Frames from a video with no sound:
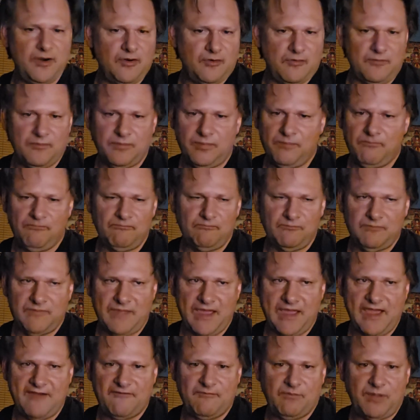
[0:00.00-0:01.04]
we don't
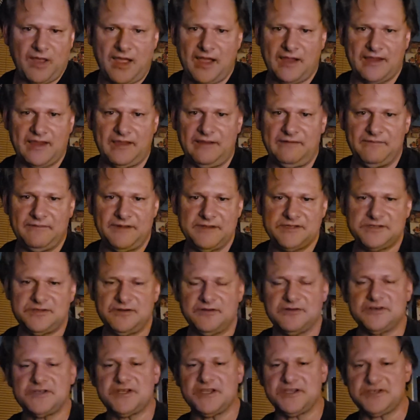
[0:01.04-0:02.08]
have blocking.
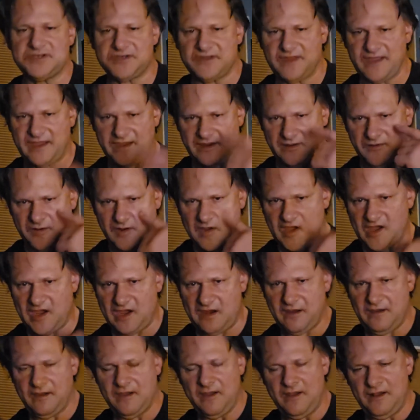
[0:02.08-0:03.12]
There's no such thing,
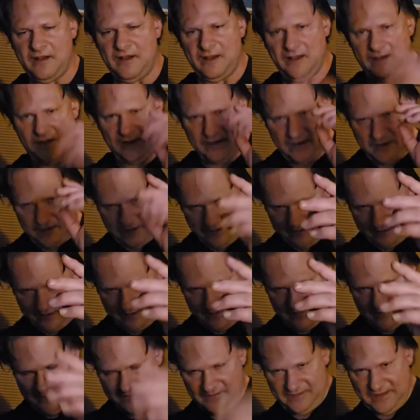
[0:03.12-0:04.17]
okay?
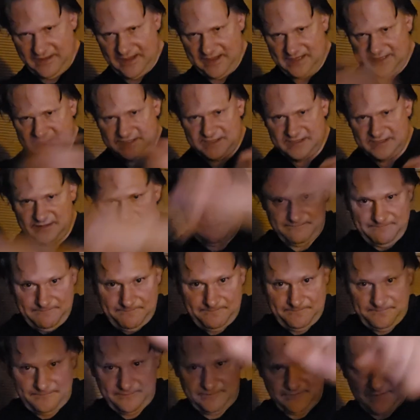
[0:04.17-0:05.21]
This
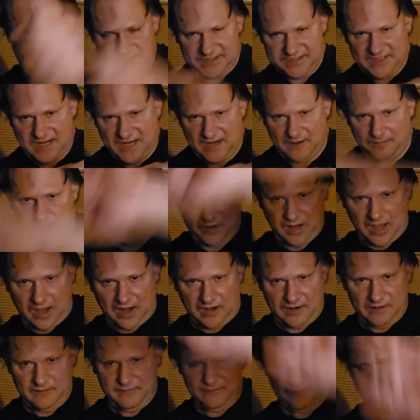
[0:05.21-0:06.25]
is not a
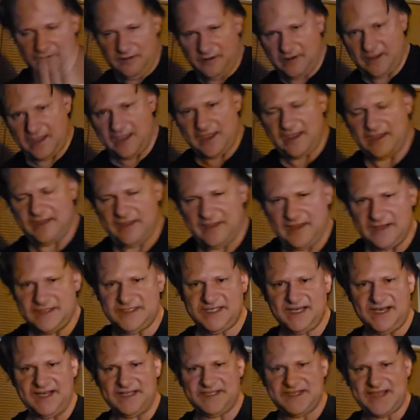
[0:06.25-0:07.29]
block, okay?
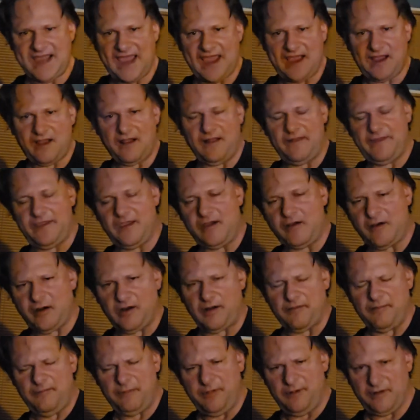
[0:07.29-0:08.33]
It's an attack on the
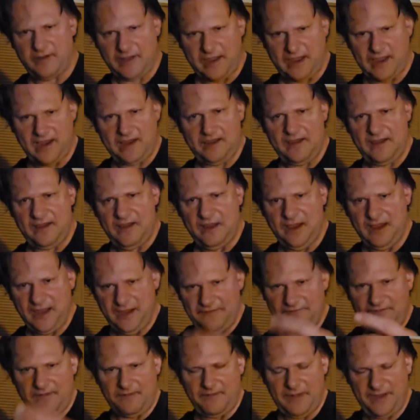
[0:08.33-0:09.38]
arm, okay?
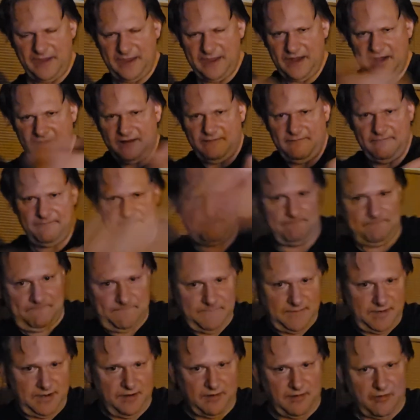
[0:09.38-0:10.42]
If I'm hitting
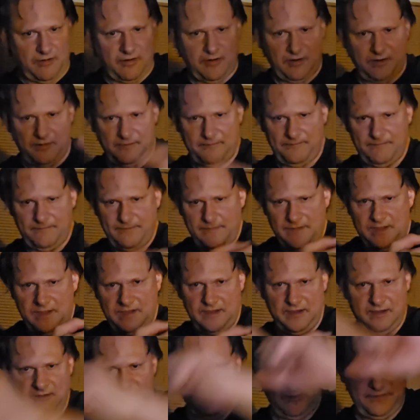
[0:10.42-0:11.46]
your arm
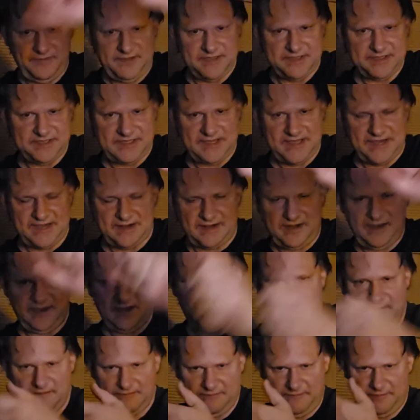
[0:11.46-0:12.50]
with this
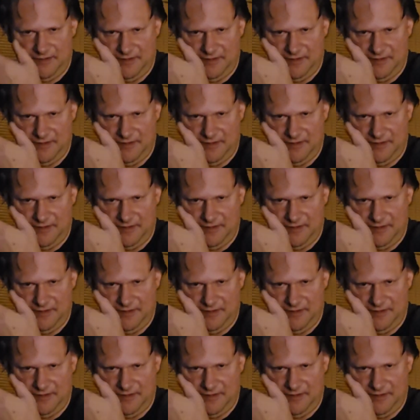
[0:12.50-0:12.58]
technique,